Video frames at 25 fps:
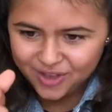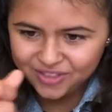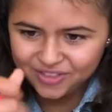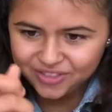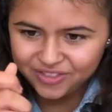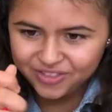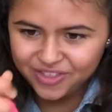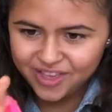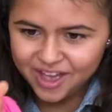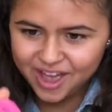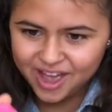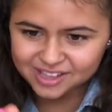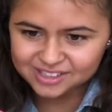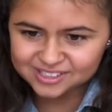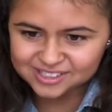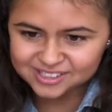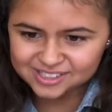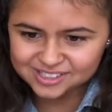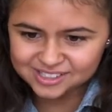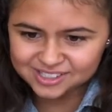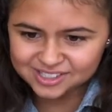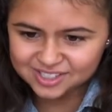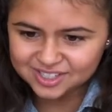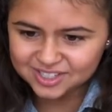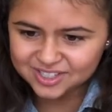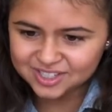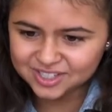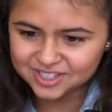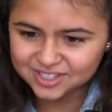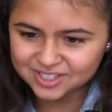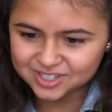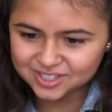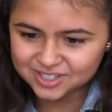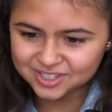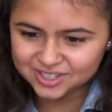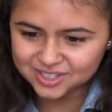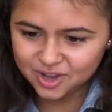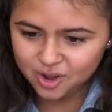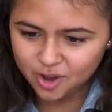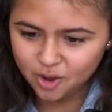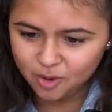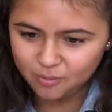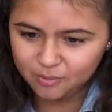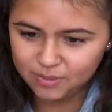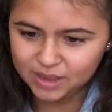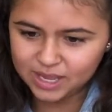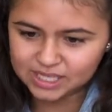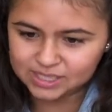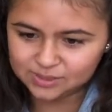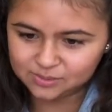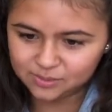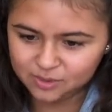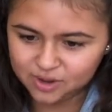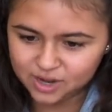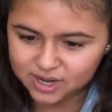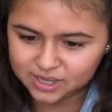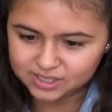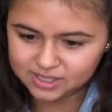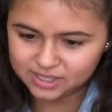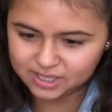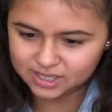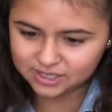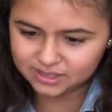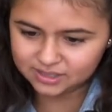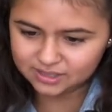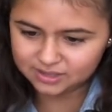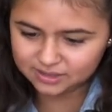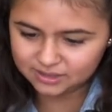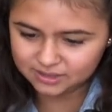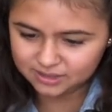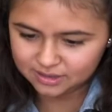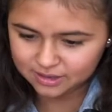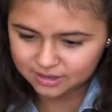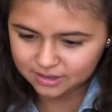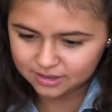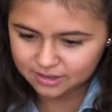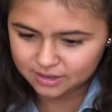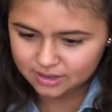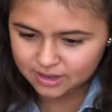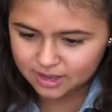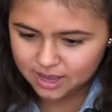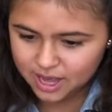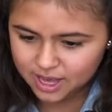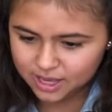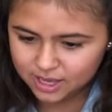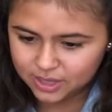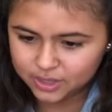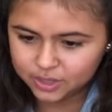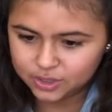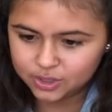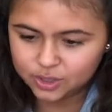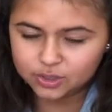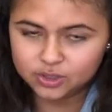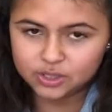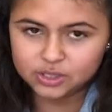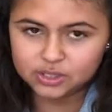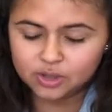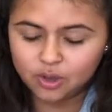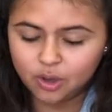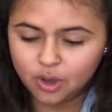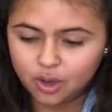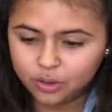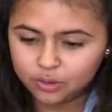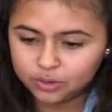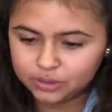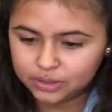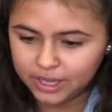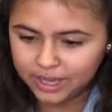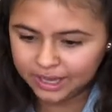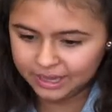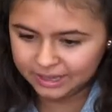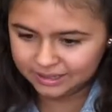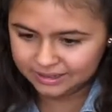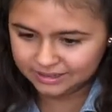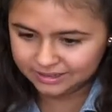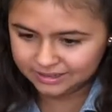That's so mesmerizing. I could do this all day.